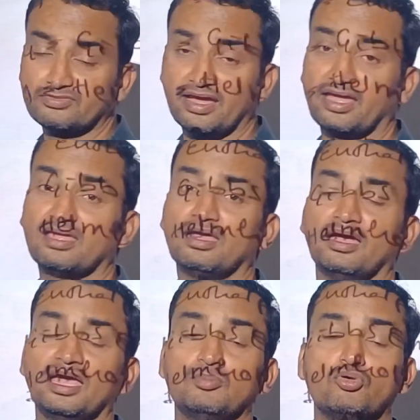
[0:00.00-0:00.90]
why
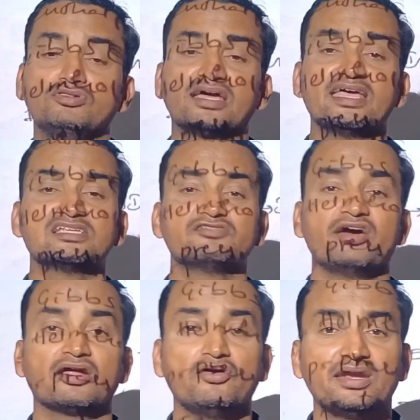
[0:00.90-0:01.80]
in both the cases we
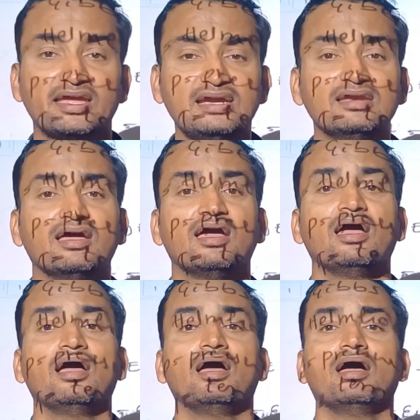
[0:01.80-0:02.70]
are going to get
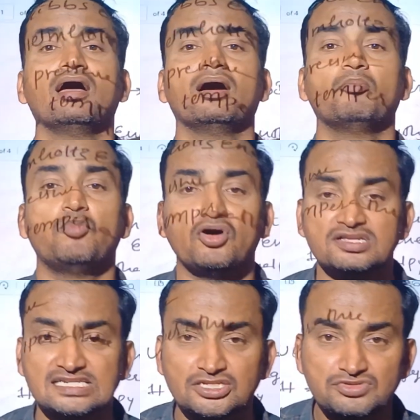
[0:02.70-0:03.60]

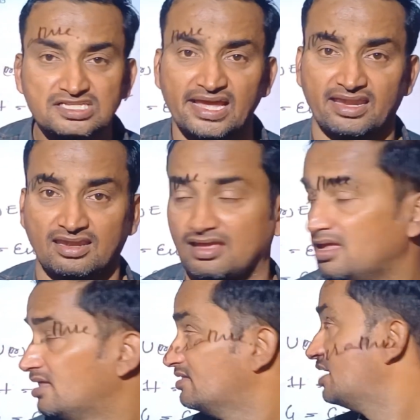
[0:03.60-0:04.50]
positive sign.
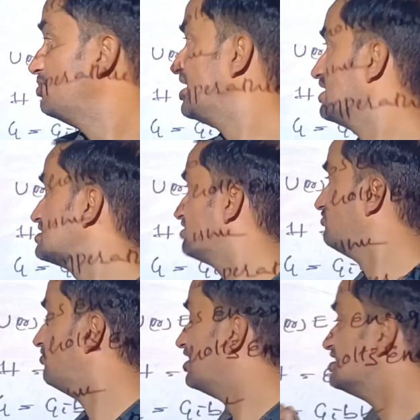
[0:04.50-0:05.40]
That means
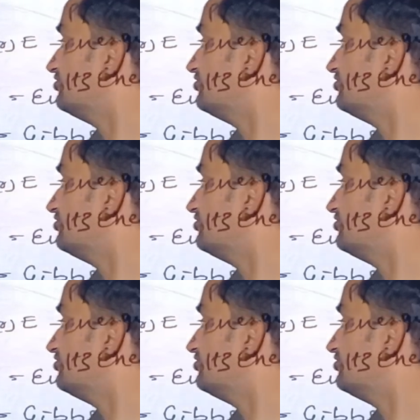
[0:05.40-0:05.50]
what is the